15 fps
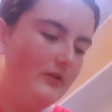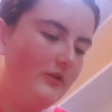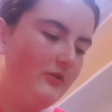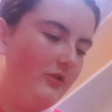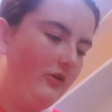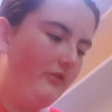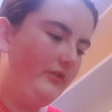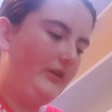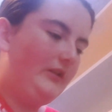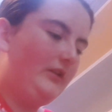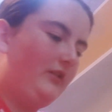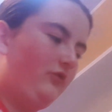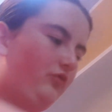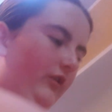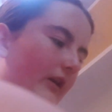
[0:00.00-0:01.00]
Sorry, he
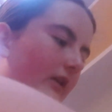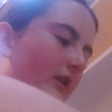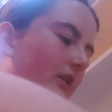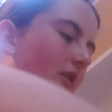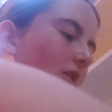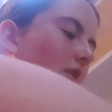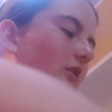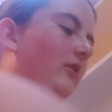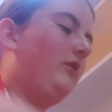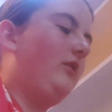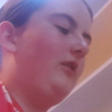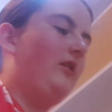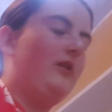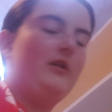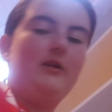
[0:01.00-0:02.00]
does wriggle a lot.
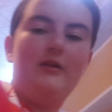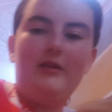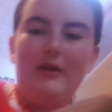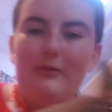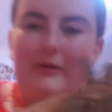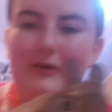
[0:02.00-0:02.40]
There we